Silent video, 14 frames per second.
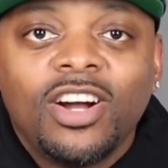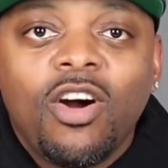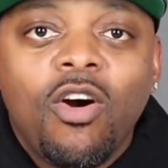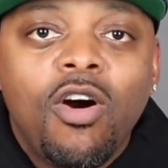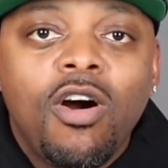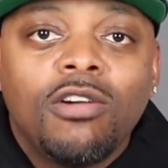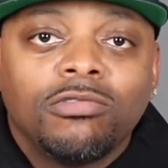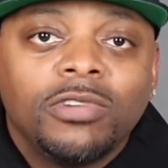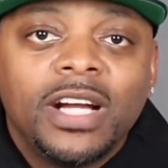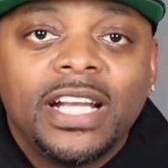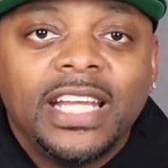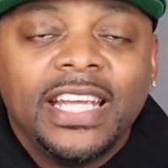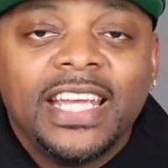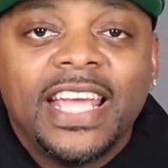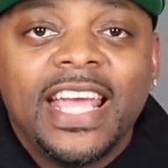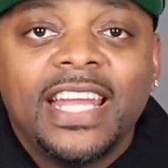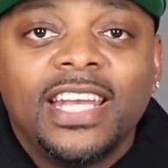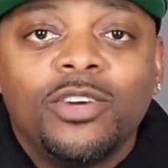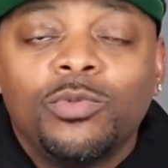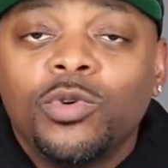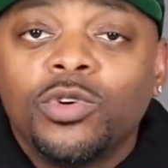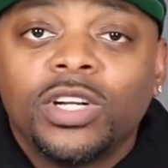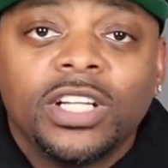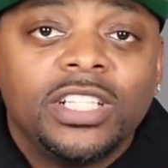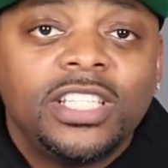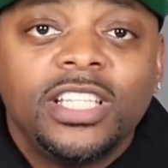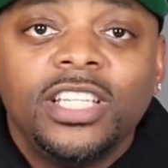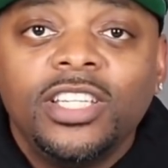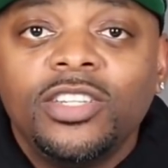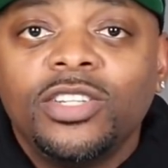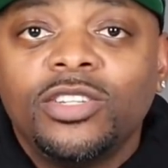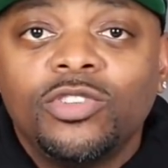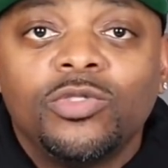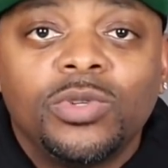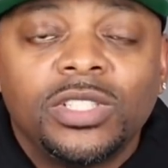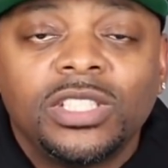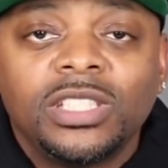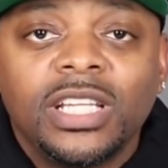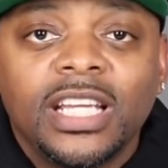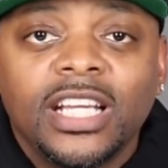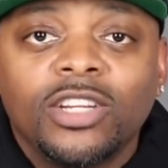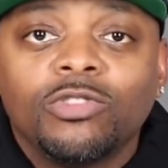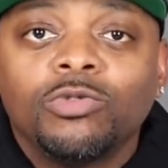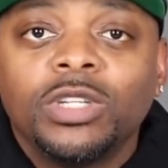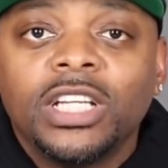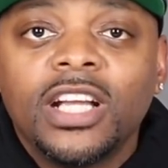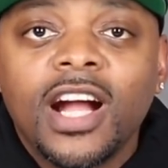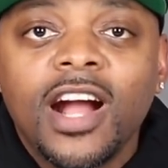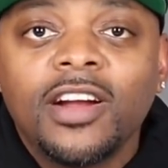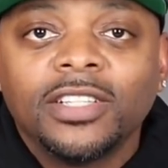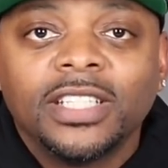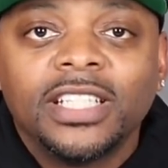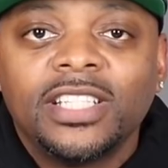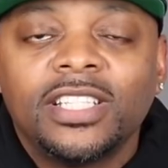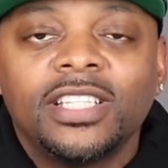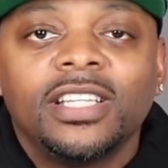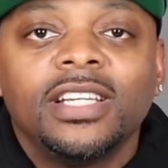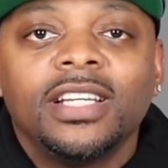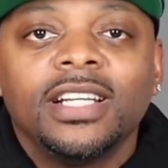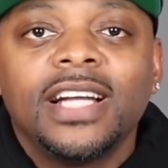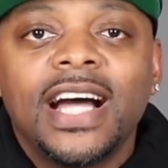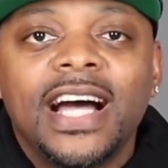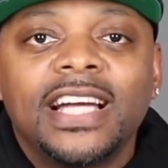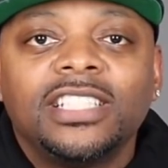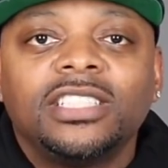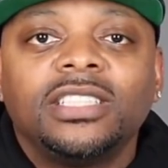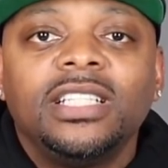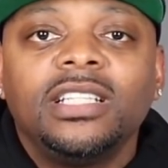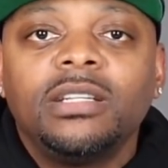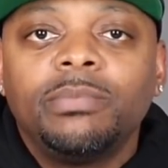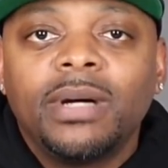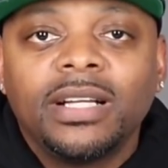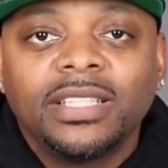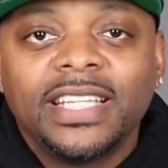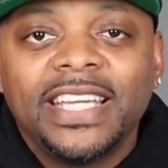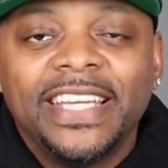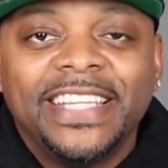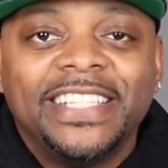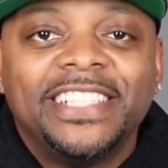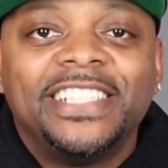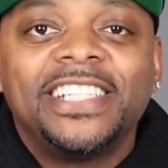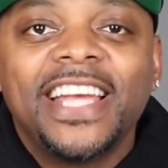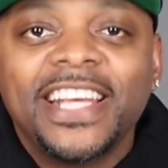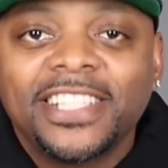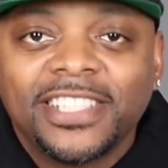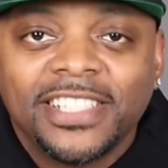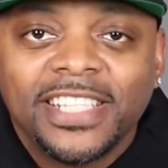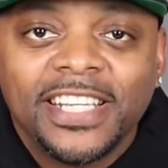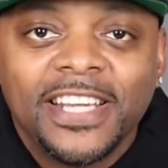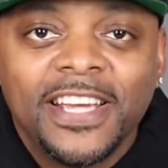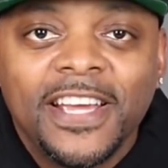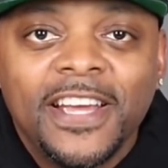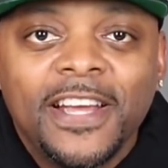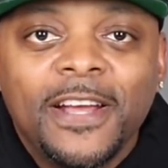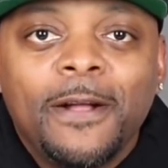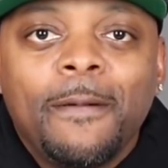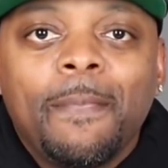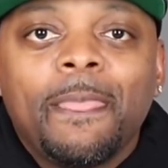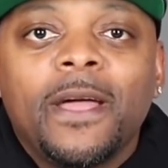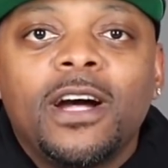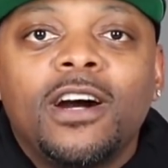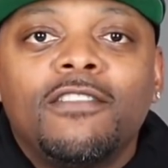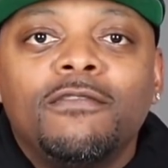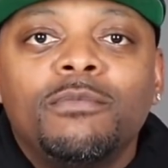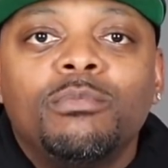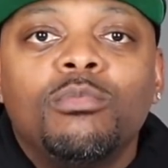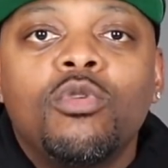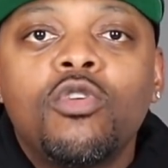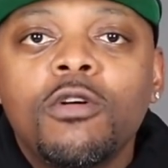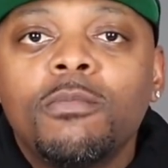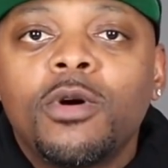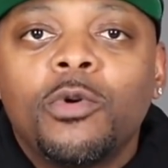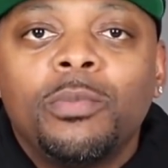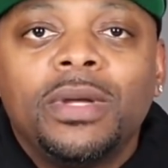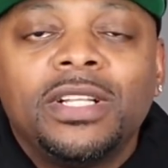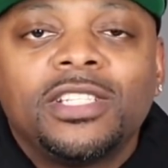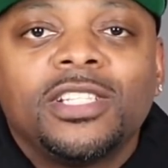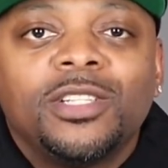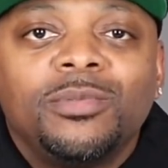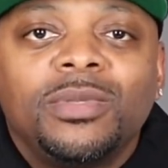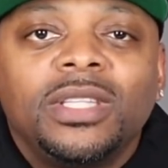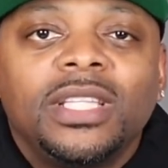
already and it will continue to do its thing regardless, guys, think about the injection of more momentum